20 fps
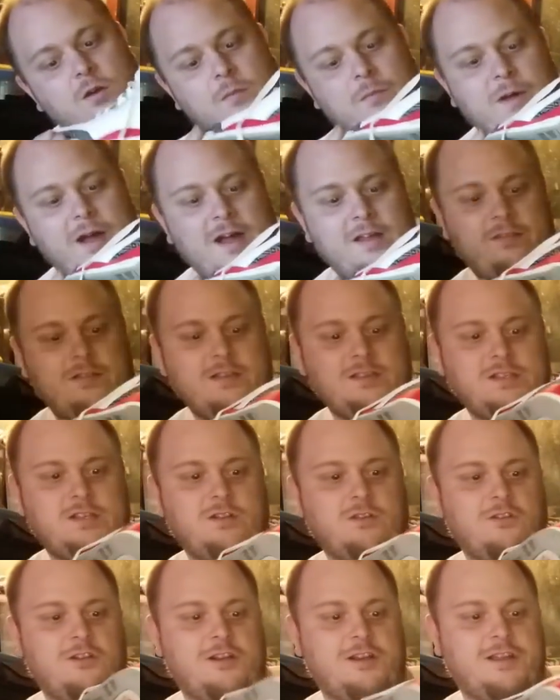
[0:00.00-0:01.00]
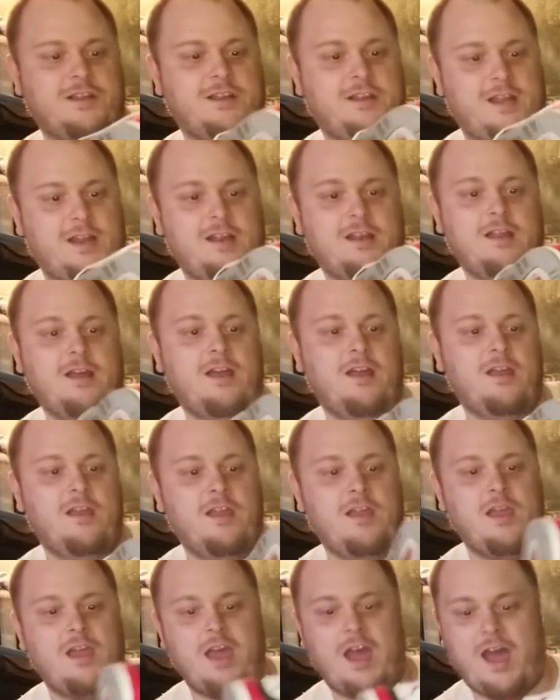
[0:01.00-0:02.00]
about this Jordan, and
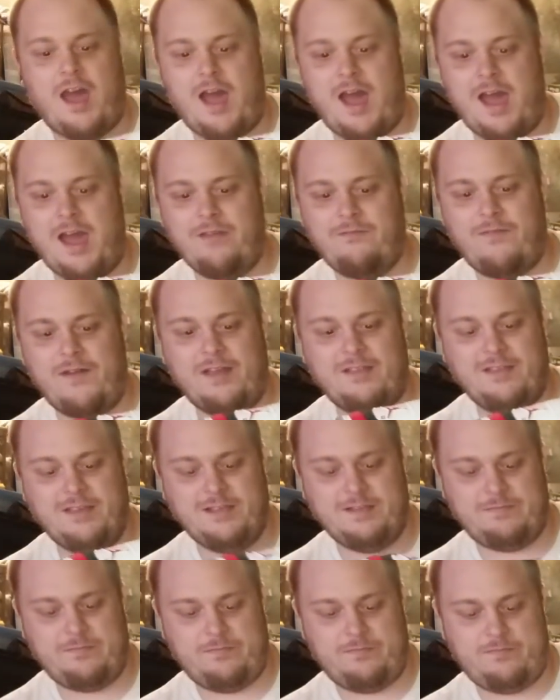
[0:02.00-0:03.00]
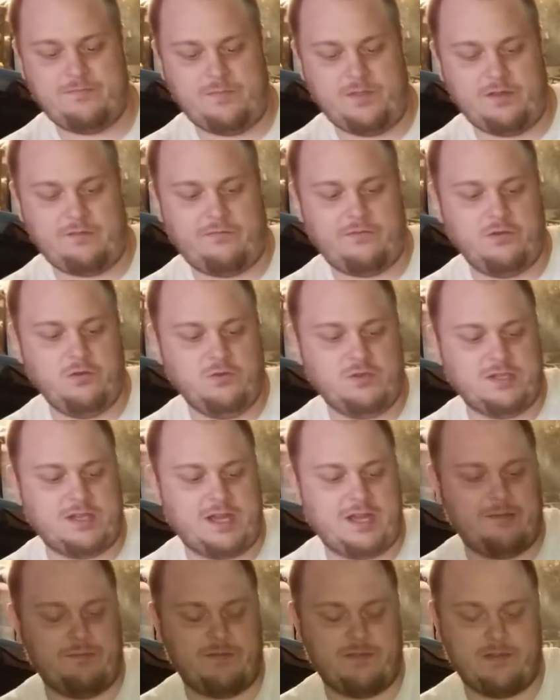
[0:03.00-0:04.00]
I've had these a few
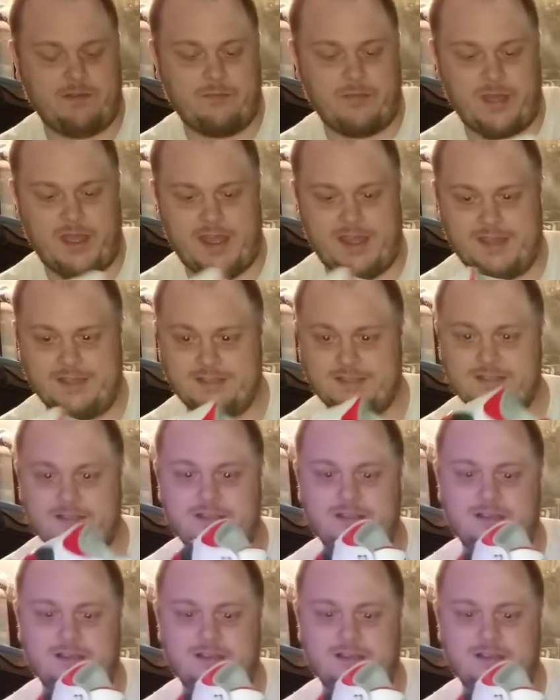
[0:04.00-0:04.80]
times in the past.